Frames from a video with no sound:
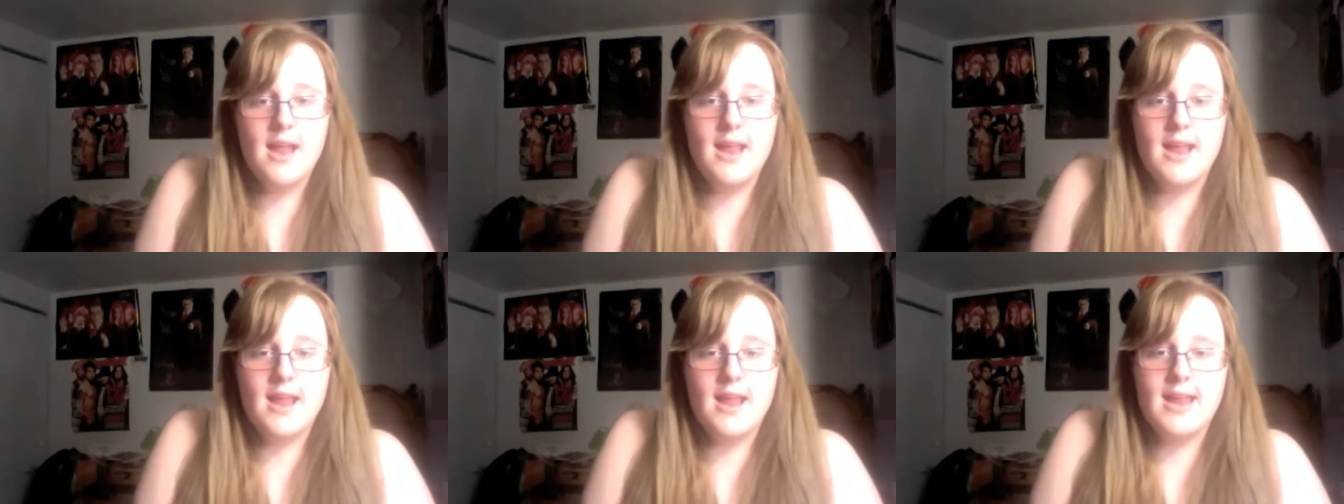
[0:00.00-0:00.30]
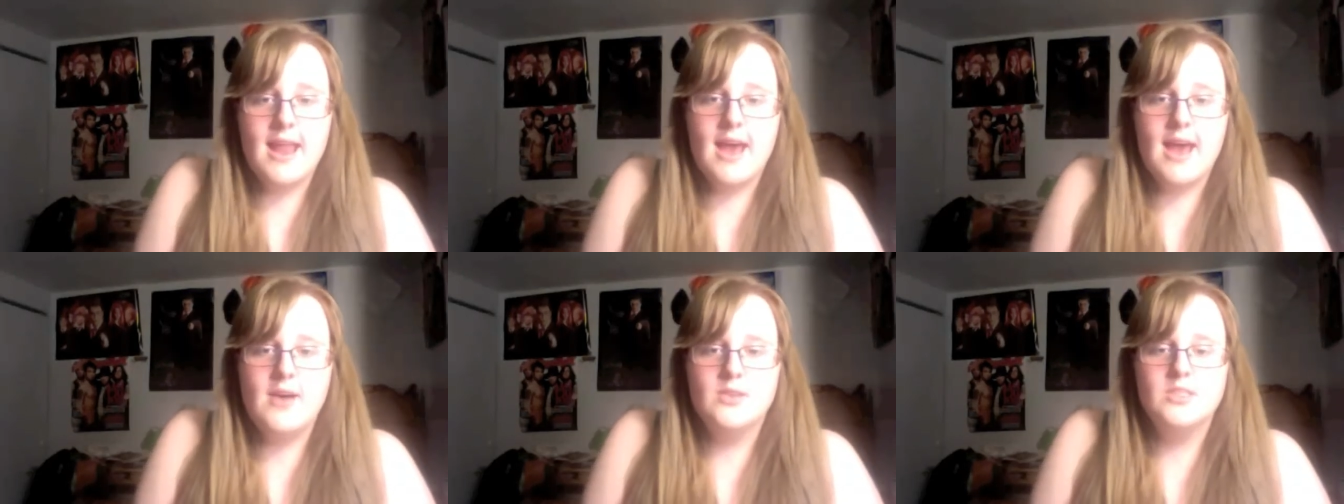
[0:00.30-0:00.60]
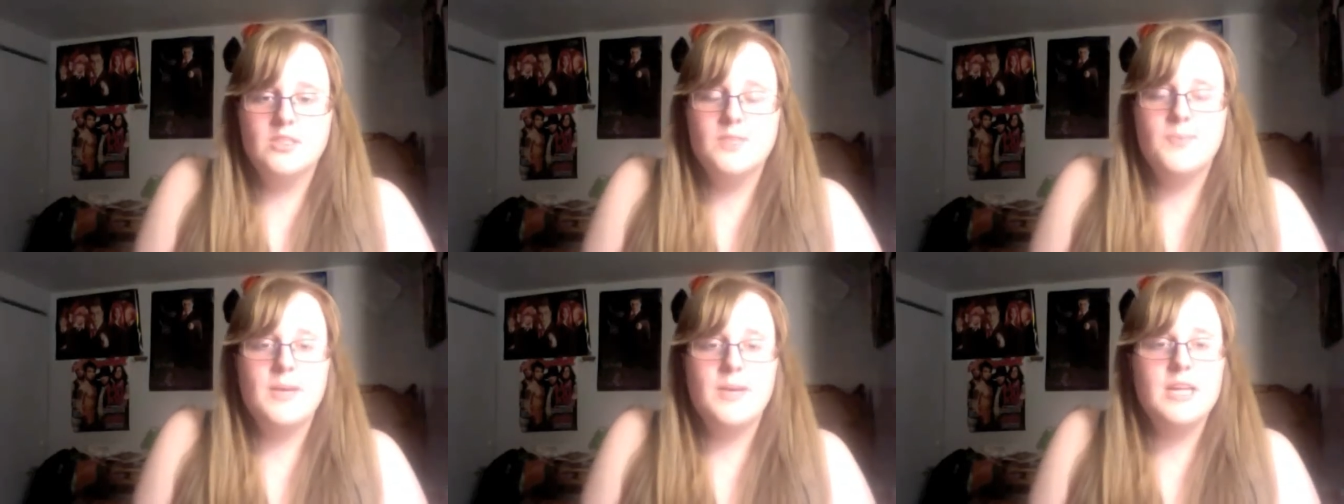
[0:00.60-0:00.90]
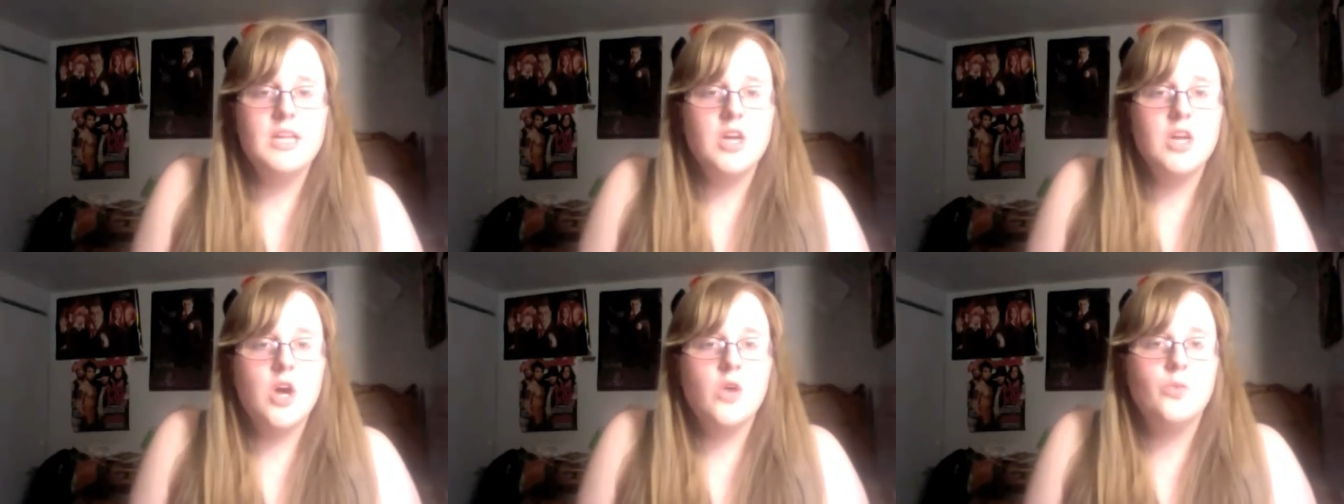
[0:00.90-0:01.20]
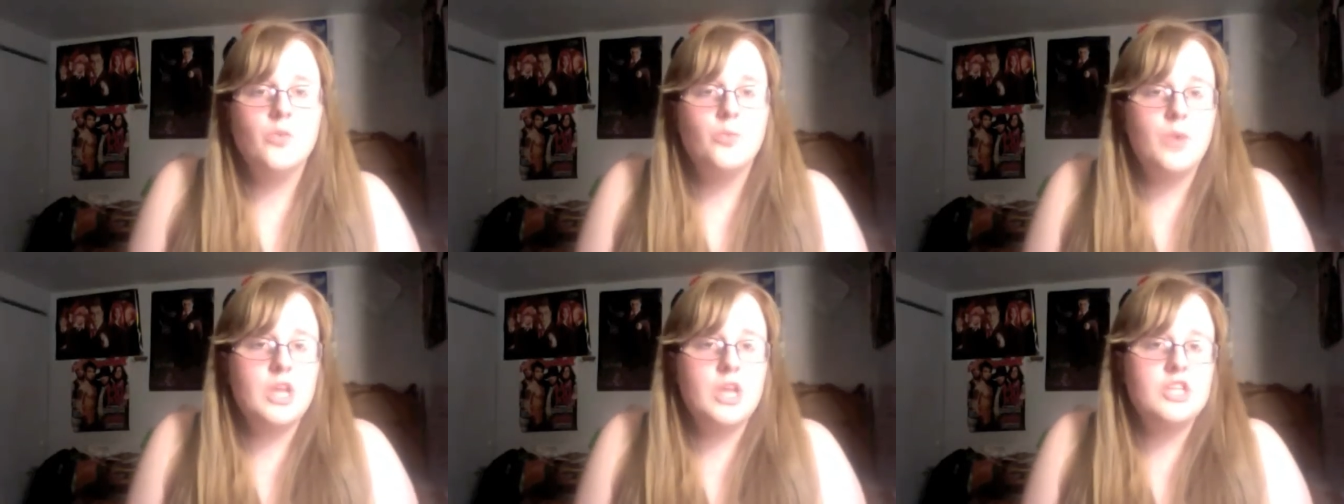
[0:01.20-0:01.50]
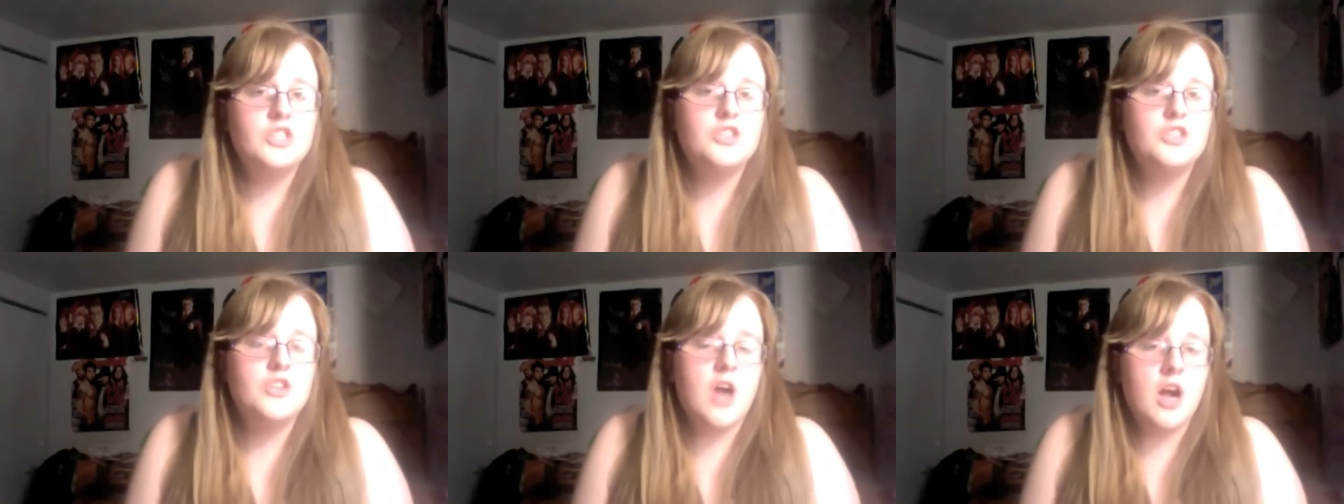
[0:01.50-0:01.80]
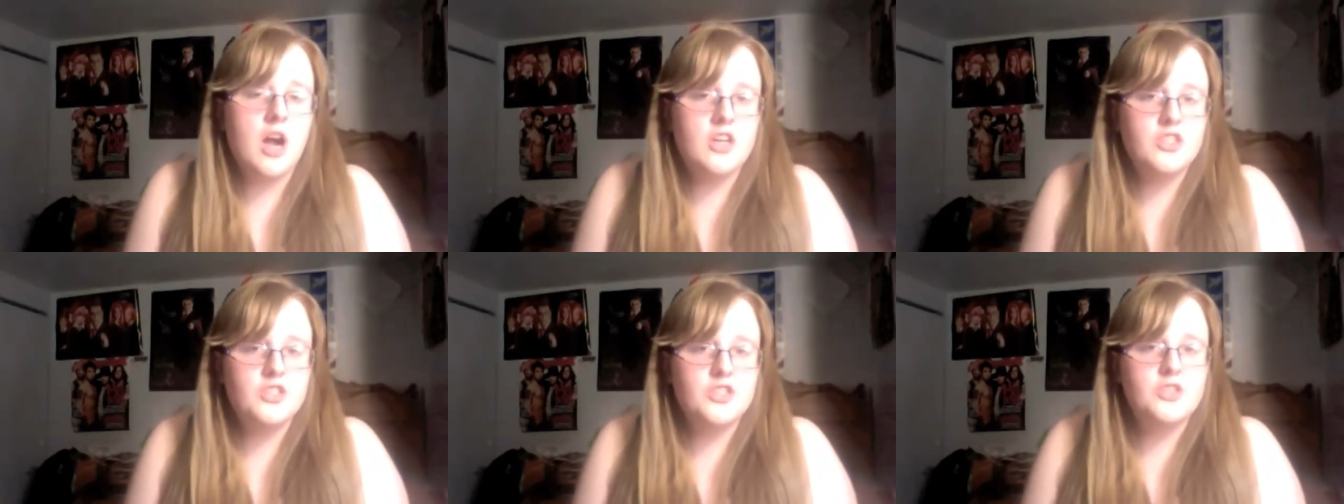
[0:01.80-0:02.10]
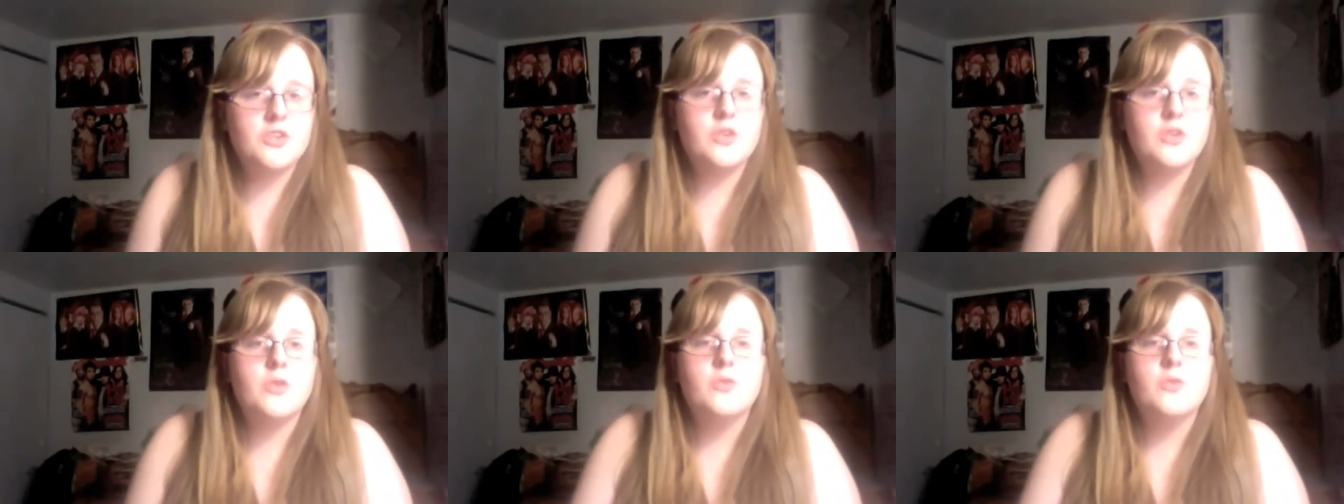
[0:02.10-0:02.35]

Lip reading: now, depending on which doctor